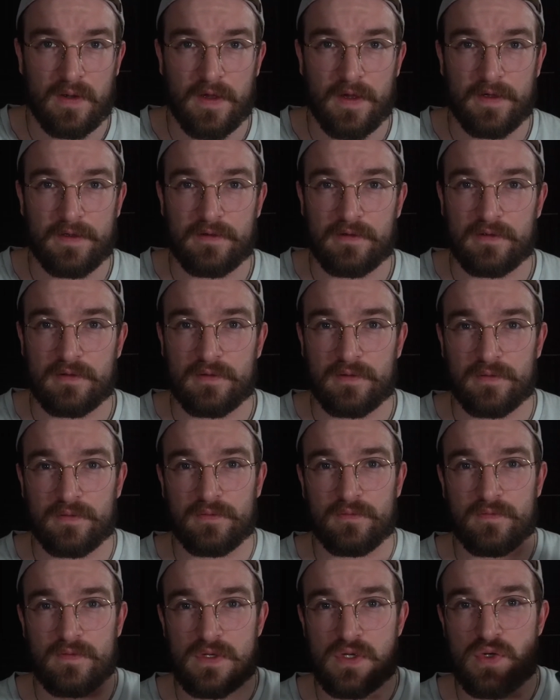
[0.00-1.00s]
a
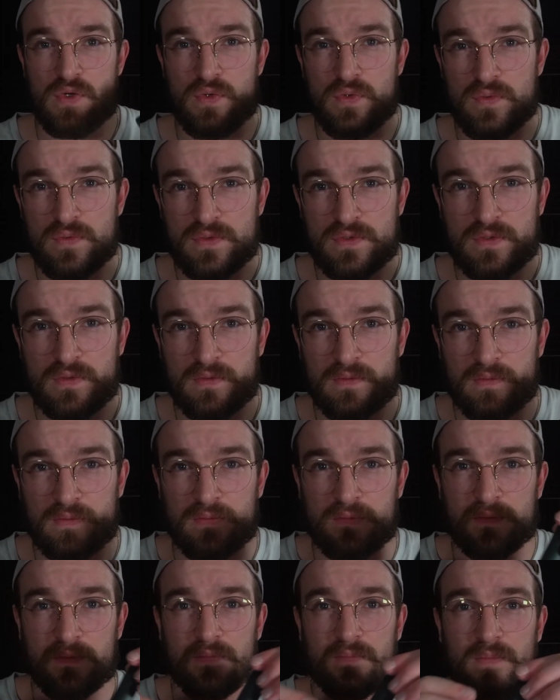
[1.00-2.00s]
Vuse,
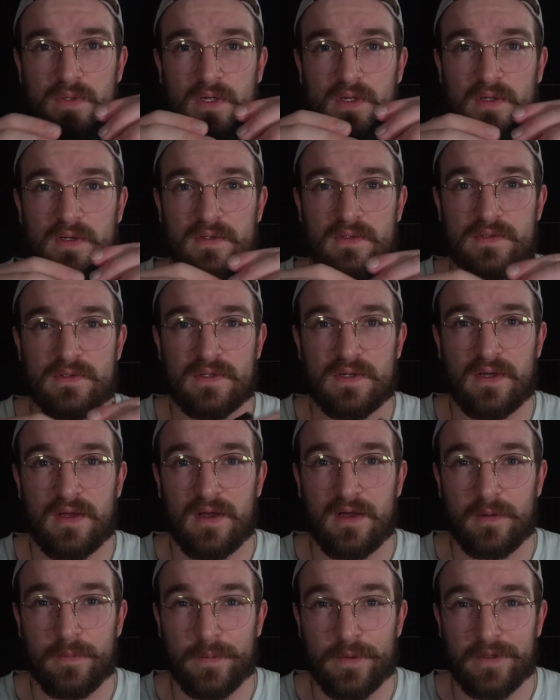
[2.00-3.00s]
because
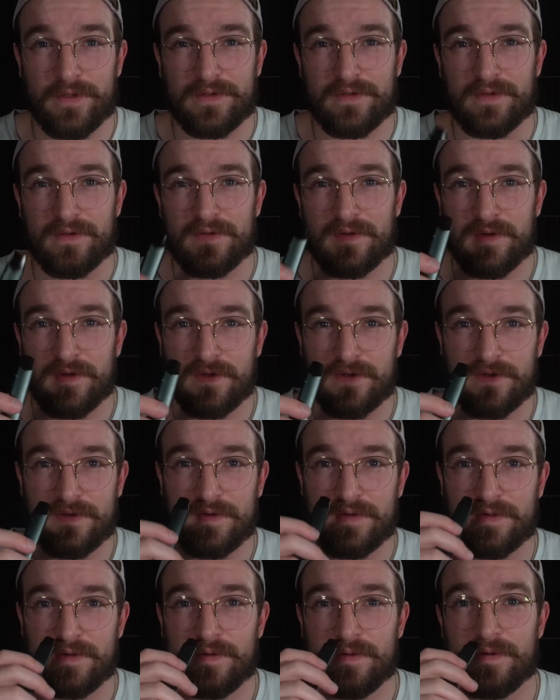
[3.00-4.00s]
I'm addicted to
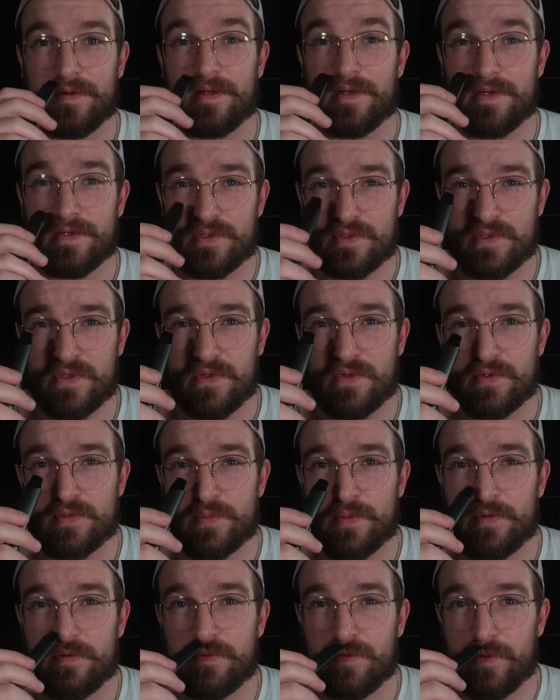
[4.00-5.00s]
nicotine. Excuse
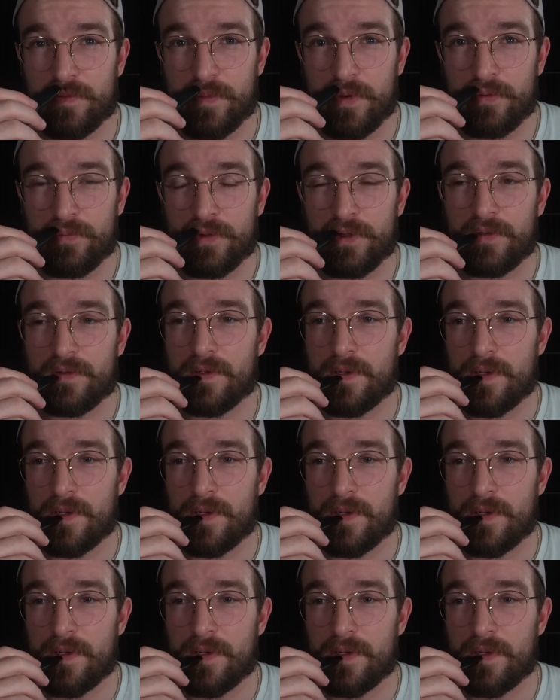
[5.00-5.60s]
me for a moment.